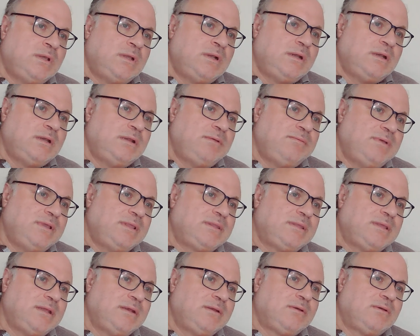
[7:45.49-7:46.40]

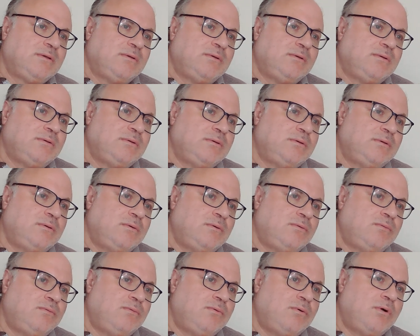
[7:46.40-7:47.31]
Limiting
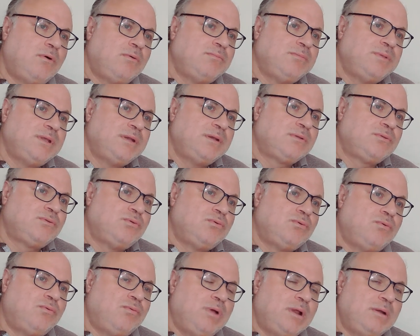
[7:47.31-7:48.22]
warming to
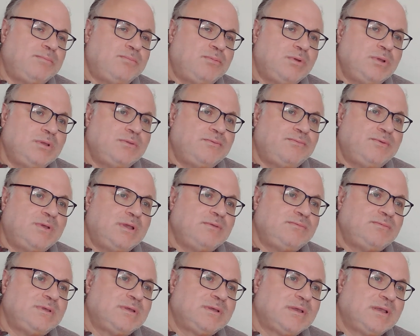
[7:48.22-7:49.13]

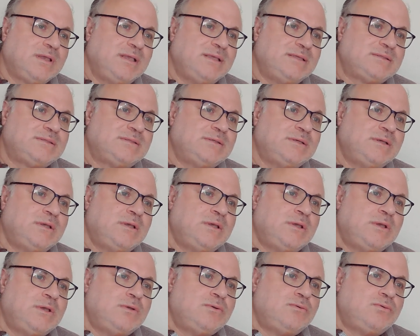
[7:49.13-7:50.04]
1.5 degrees
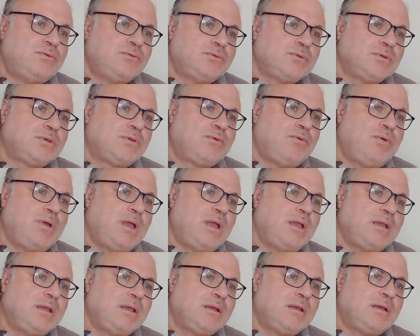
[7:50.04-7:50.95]
would
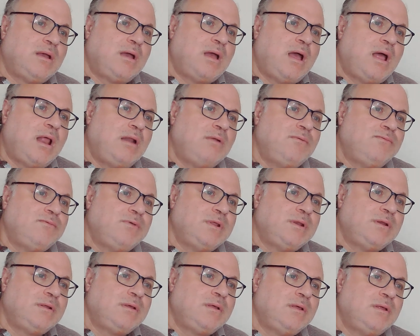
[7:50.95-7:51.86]
require
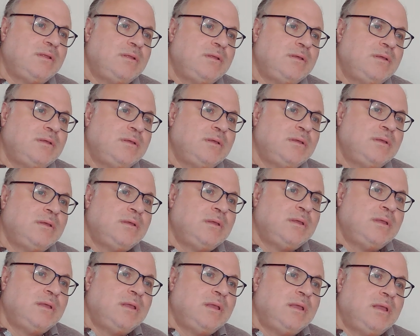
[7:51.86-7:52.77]
halving
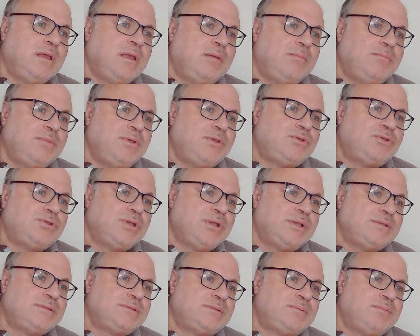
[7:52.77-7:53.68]

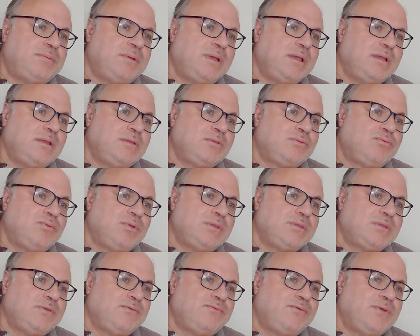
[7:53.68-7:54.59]
emissions by
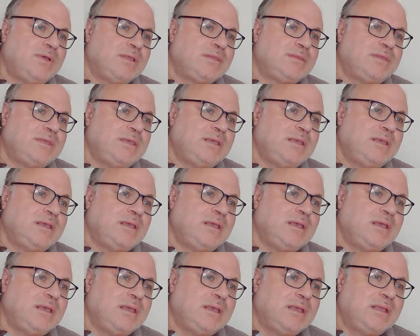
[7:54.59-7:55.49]
2030
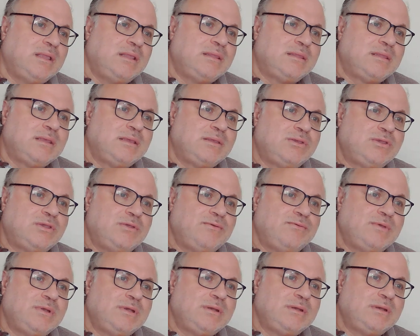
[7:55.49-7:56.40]
and
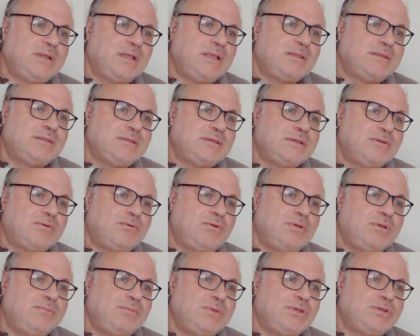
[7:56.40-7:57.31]
achieving net zero
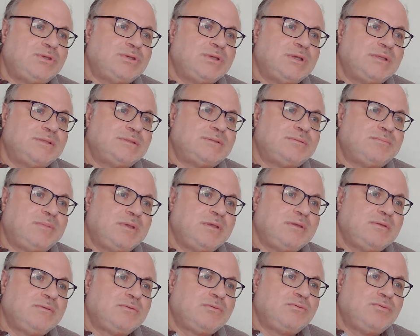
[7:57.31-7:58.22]
emissions by
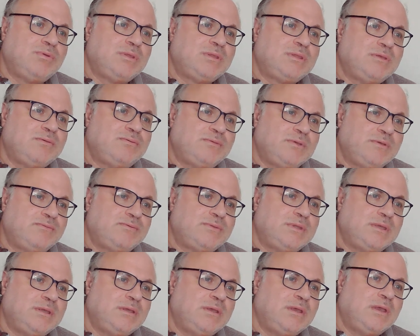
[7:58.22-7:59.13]

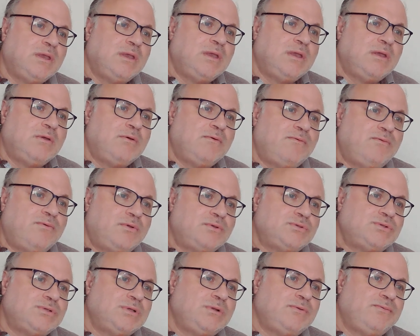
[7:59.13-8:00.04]
2050.
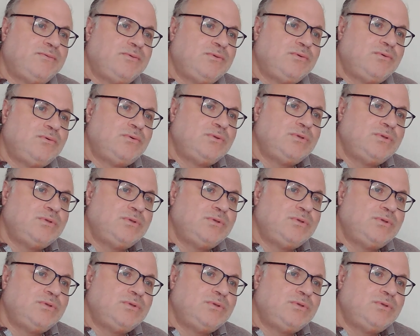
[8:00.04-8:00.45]
Fossil fuel